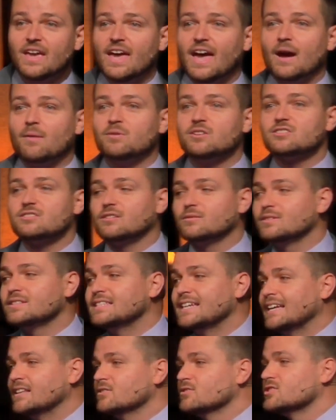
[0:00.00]
And we start with
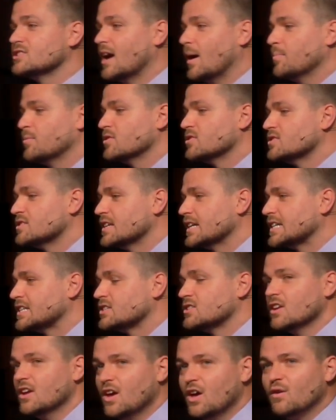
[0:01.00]
Daniel chapter
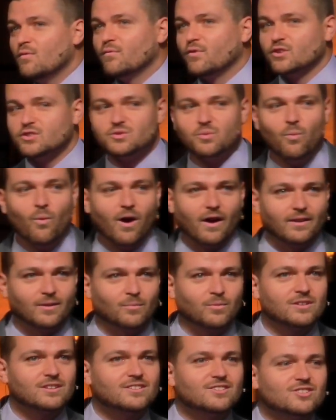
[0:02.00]
6, verse 1. We're
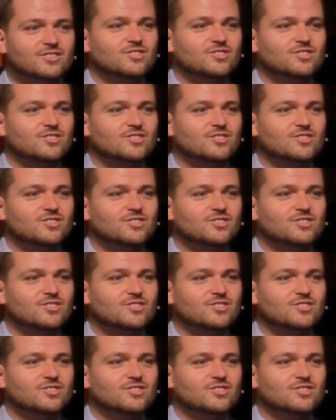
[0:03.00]
going to just